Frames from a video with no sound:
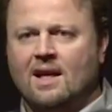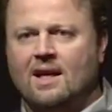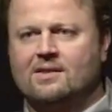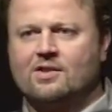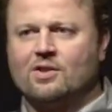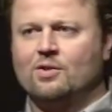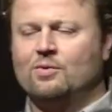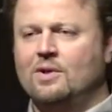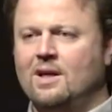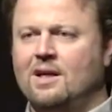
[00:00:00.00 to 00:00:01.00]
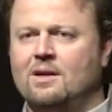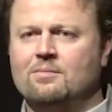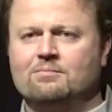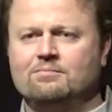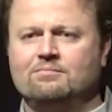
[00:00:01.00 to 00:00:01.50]
And so
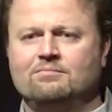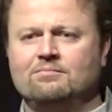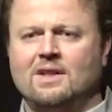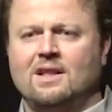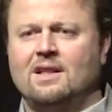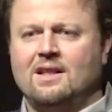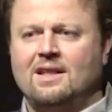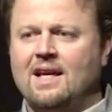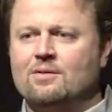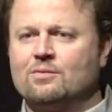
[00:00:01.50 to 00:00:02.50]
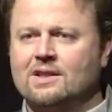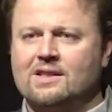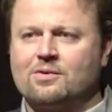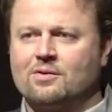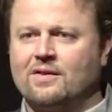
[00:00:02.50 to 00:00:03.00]
that really
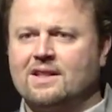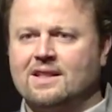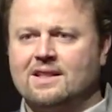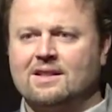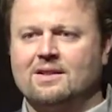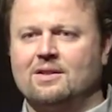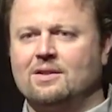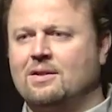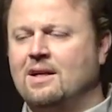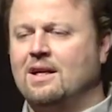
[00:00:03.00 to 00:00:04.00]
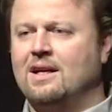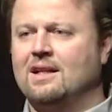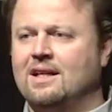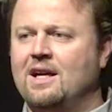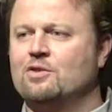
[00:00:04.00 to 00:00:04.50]
sort of, I think,
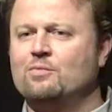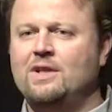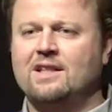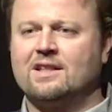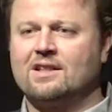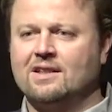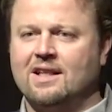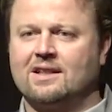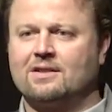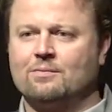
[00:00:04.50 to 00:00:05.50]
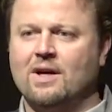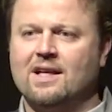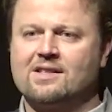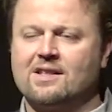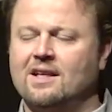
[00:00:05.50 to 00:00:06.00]
allowed me to connect
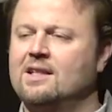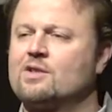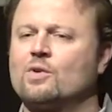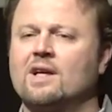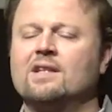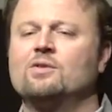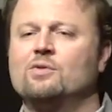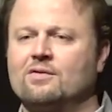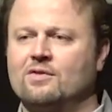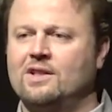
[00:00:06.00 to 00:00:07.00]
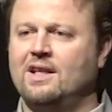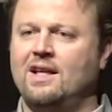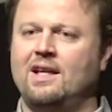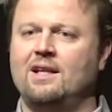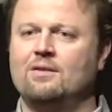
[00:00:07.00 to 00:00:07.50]
my science, what I do every
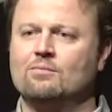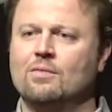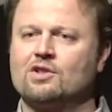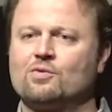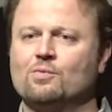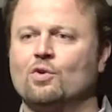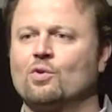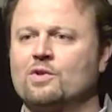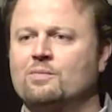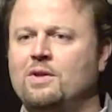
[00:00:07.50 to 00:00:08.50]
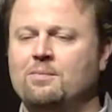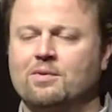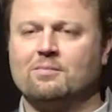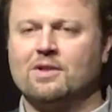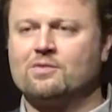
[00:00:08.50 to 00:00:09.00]
day, much more with
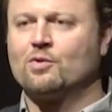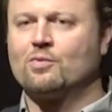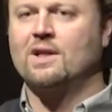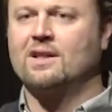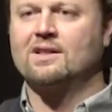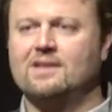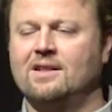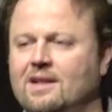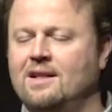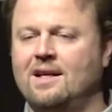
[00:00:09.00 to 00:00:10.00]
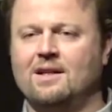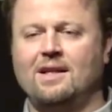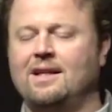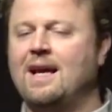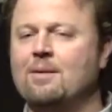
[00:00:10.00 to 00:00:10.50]
people, much more readily.
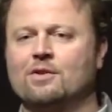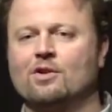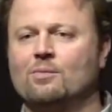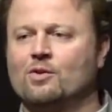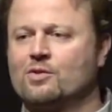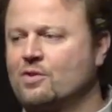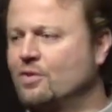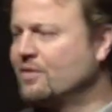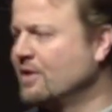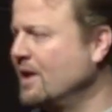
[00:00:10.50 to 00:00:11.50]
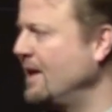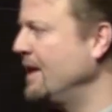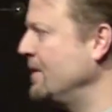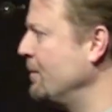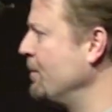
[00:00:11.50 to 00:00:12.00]
And it happened almost
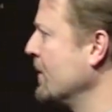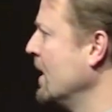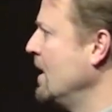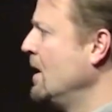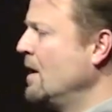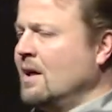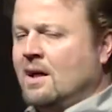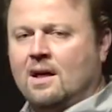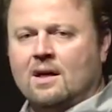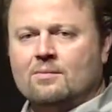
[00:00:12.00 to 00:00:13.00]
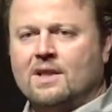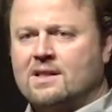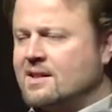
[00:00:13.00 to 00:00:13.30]
overnight. Next